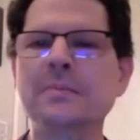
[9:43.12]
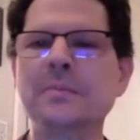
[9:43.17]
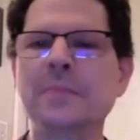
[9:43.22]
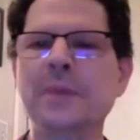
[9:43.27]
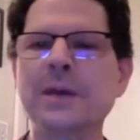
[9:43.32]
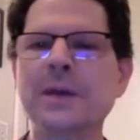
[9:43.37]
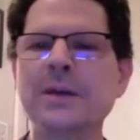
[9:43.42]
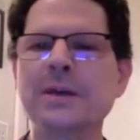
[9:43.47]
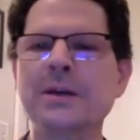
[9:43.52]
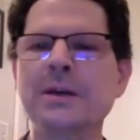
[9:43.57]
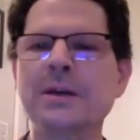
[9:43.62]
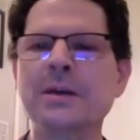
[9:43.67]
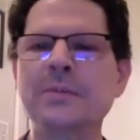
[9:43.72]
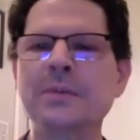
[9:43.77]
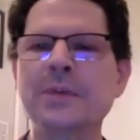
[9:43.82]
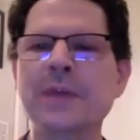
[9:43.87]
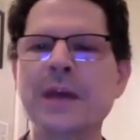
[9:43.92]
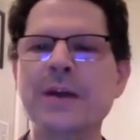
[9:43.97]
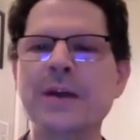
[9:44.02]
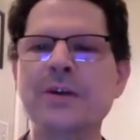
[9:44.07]
by a, a
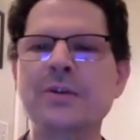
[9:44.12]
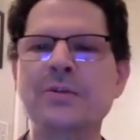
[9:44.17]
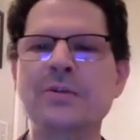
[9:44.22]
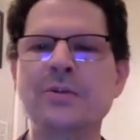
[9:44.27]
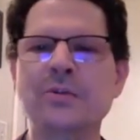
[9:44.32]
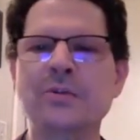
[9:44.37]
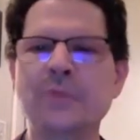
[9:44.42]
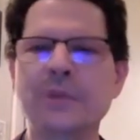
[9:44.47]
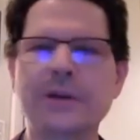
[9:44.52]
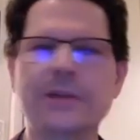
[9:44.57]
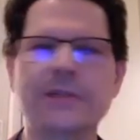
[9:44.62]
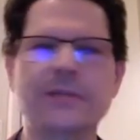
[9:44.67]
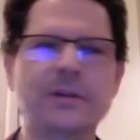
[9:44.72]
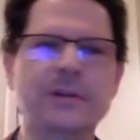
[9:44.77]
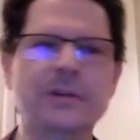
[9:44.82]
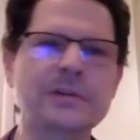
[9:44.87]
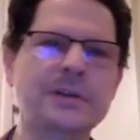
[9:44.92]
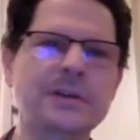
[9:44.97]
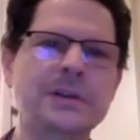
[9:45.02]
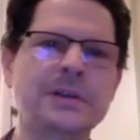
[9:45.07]
piano or
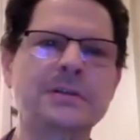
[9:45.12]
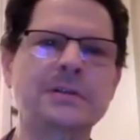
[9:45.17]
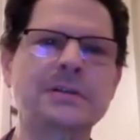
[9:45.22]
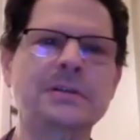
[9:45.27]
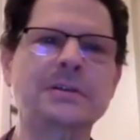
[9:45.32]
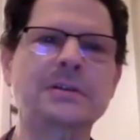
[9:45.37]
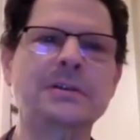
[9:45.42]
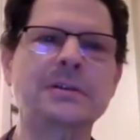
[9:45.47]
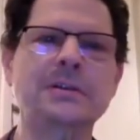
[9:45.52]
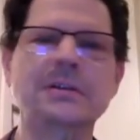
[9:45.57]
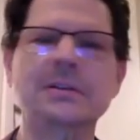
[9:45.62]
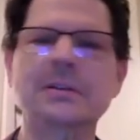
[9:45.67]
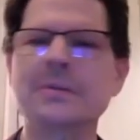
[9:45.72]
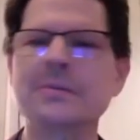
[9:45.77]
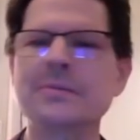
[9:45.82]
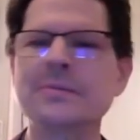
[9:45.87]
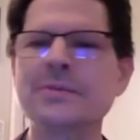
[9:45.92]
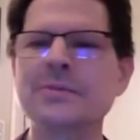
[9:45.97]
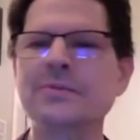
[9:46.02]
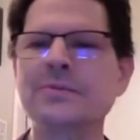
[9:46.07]
whatever that
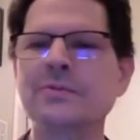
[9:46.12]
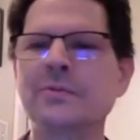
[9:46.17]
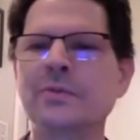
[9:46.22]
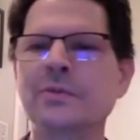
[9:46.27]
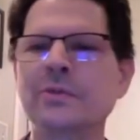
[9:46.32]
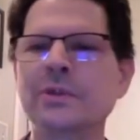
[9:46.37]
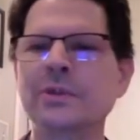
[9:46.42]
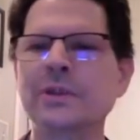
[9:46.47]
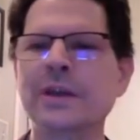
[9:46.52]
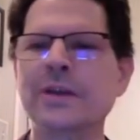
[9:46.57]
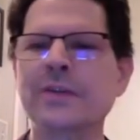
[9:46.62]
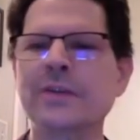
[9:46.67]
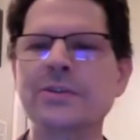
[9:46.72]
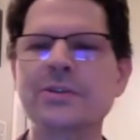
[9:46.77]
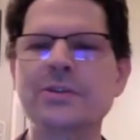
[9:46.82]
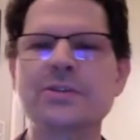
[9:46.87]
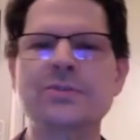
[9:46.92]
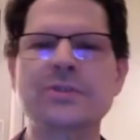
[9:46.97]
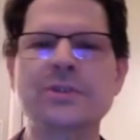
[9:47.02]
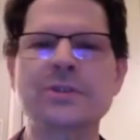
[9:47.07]
comes rolling down the
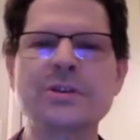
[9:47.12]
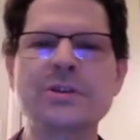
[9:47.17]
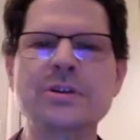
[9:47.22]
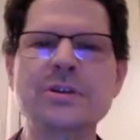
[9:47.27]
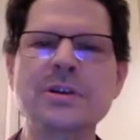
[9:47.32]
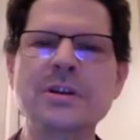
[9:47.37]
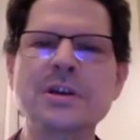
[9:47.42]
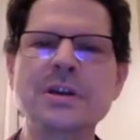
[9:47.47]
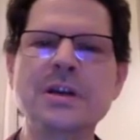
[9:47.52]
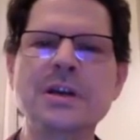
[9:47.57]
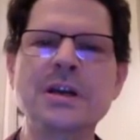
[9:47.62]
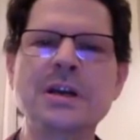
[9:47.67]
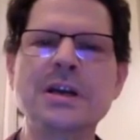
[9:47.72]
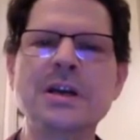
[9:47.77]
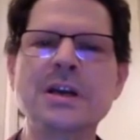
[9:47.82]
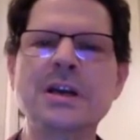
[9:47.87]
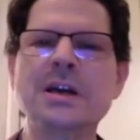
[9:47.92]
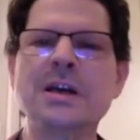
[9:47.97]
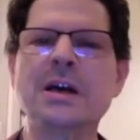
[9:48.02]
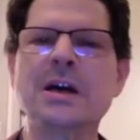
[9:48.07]
street.
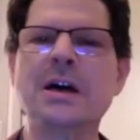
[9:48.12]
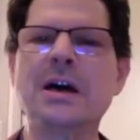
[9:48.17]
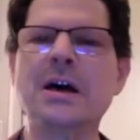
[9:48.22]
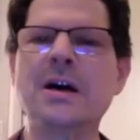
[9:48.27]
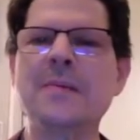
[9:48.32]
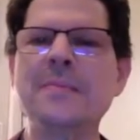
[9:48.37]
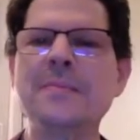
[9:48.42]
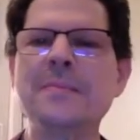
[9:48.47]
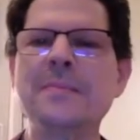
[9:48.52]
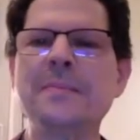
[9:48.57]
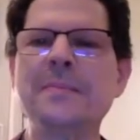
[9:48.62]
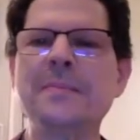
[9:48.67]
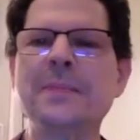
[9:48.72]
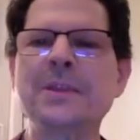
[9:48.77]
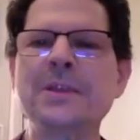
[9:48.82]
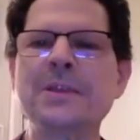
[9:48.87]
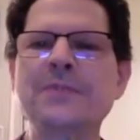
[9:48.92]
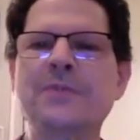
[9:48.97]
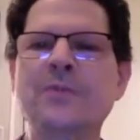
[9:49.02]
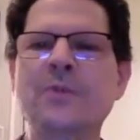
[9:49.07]
Um,
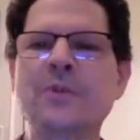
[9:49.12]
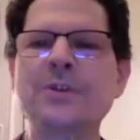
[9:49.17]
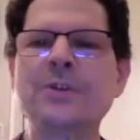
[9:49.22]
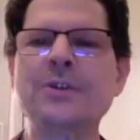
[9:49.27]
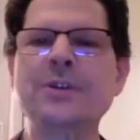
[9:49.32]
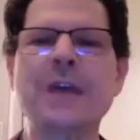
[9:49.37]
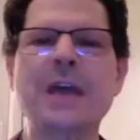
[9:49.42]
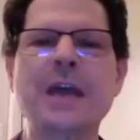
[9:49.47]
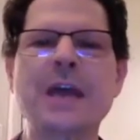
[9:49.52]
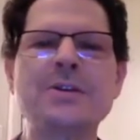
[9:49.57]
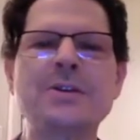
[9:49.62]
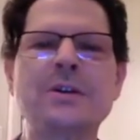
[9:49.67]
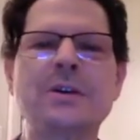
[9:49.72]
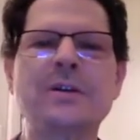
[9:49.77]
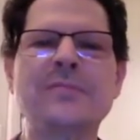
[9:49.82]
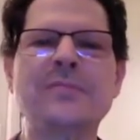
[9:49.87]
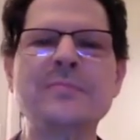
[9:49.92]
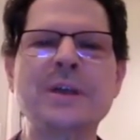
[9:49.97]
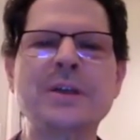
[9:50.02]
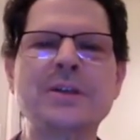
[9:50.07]
this fourth skandha
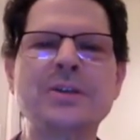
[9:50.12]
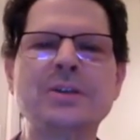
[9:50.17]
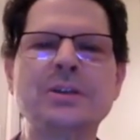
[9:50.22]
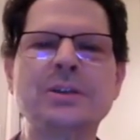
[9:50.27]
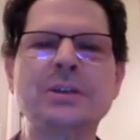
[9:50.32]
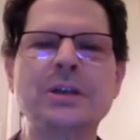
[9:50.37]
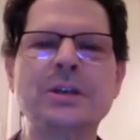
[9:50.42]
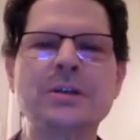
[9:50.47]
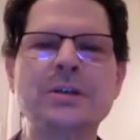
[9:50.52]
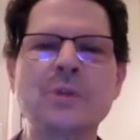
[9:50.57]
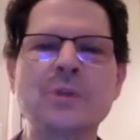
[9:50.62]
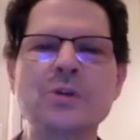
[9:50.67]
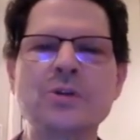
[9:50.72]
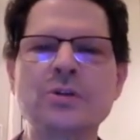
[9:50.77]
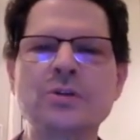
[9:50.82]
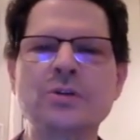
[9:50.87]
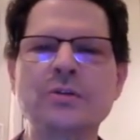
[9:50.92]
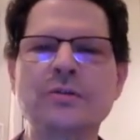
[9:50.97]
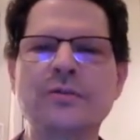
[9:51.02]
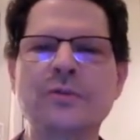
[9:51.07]
of mental and
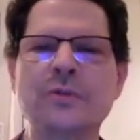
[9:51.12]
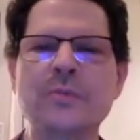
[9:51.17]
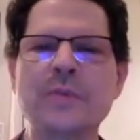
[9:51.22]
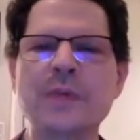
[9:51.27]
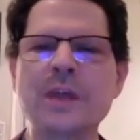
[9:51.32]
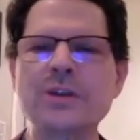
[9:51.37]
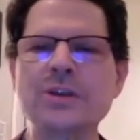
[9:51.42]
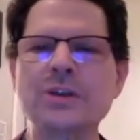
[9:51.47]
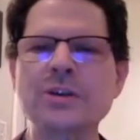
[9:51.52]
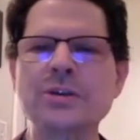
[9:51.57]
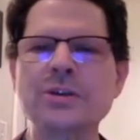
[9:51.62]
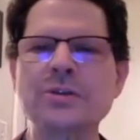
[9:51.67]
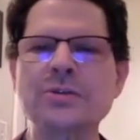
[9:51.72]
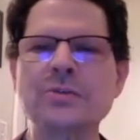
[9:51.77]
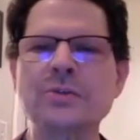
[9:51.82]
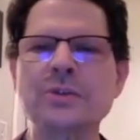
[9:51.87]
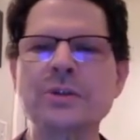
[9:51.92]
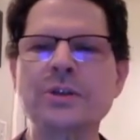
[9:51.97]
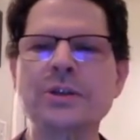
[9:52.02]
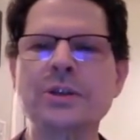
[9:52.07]
emotional formations,
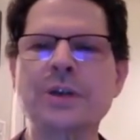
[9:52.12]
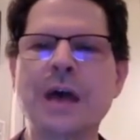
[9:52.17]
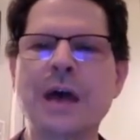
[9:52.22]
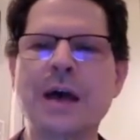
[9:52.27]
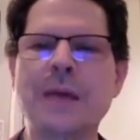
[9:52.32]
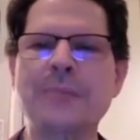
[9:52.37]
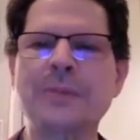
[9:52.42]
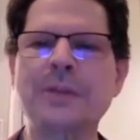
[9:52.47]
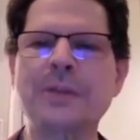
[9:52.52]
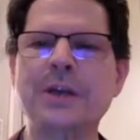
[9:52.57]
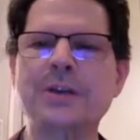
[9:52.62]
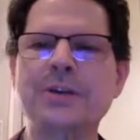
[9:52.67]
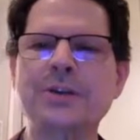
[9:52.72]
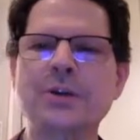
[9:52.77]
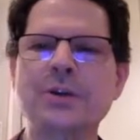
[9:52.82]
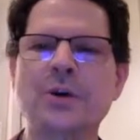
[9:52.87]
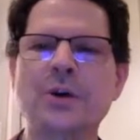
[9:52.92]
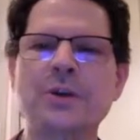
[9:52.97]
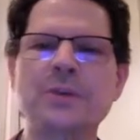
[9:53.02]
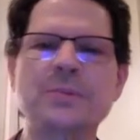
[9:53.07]
with its complex
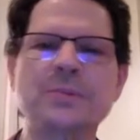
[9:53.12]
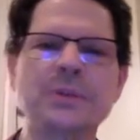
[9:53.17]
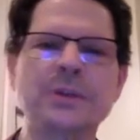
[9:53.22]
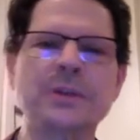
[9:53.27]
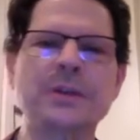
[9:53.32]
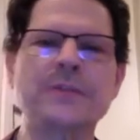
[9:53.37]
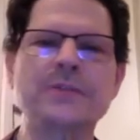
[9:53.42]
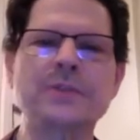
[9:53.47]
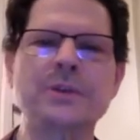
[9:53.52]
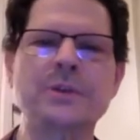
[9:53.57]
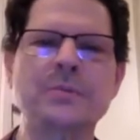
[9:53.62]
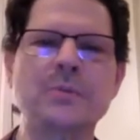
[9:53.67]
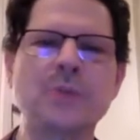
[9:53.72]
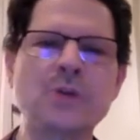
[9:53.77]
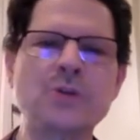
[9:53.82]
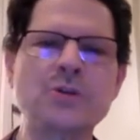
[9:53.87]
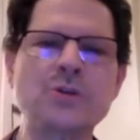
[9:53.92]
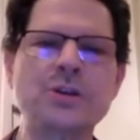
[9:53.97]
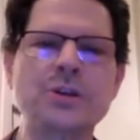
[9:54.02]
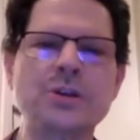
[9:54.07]
thoughts, beliefs, and
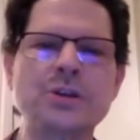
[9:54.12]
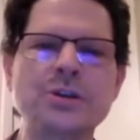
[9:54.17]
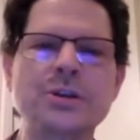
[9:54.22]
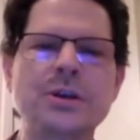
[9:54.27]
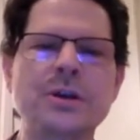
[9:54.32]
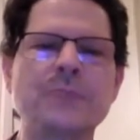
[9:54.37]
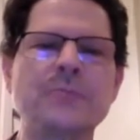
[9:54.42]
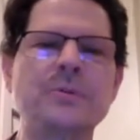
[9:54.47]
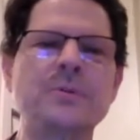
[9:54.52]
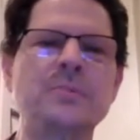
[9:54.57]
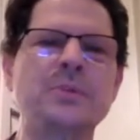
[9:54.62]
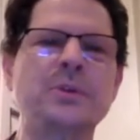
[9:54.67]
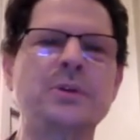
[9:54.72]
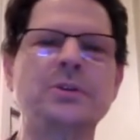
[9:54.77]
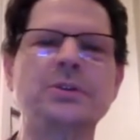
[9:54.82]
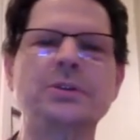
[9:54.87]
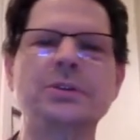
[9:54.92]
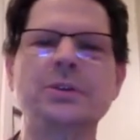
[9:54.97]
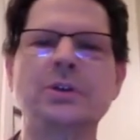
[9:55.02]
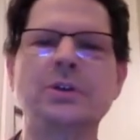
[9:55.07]
emotions that we
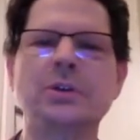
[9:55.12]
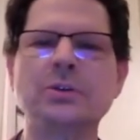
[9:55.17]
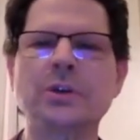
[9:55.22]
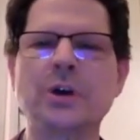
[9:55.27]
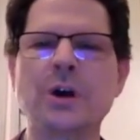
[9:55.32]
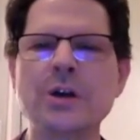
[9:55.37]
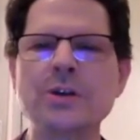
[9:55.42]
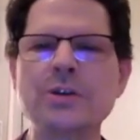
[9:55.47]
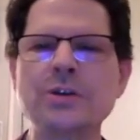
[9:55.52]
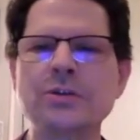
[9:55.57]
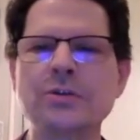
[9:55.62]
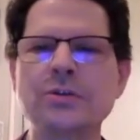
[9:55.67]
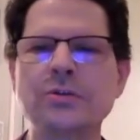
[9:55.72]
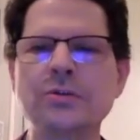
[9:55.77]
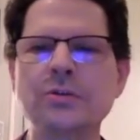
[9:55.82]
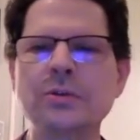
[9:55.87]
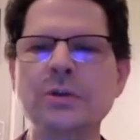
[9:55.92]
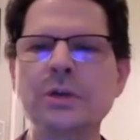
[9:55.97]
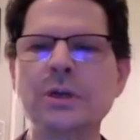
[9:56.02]
build and hold on to,